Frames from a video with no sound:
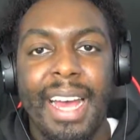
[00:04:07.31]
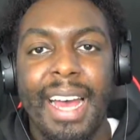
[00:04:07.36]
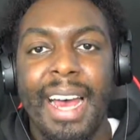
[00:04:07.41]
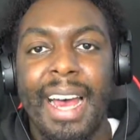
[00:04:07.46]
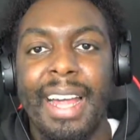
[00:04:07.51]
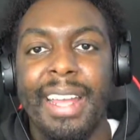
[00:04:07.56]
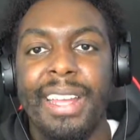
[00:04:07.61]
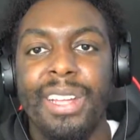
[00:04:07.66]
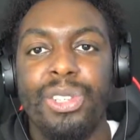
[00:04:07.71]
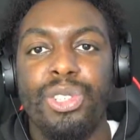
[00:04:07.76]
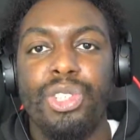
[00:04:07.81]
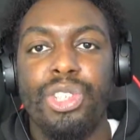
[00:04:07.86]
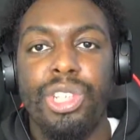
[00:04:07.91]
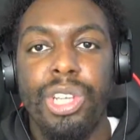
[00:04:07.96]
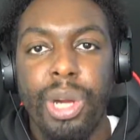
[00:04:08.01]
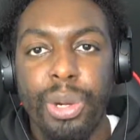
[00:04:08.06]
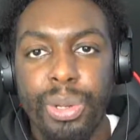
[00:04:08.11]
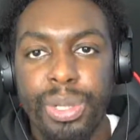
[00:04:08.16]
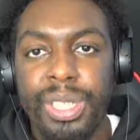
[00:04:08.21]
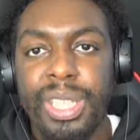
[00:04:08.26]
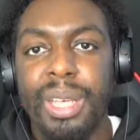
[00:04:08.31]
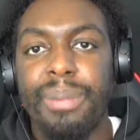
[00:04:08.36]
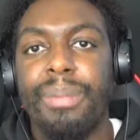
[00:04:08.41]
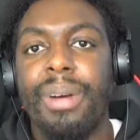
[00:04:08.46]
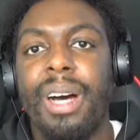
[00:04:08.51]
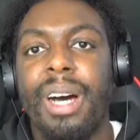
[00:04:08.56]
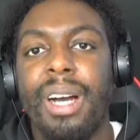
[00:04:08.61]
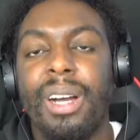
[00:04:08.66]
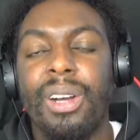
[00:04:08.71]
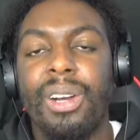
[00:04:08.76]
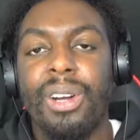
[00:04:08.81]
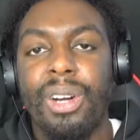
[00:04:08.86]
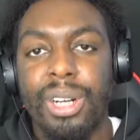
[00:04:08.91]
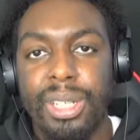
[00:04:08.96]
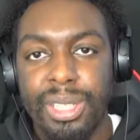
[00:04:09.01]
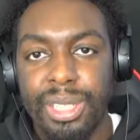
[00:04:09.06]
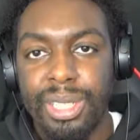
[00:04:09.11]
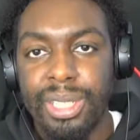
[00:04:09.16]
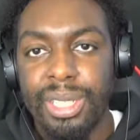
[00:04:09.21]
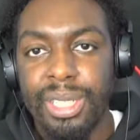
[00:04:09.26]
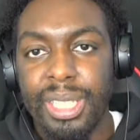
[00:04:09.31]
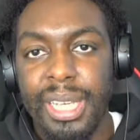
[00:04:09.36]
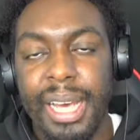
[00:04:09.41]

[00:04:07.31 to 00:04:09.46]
and then choked him unconscious.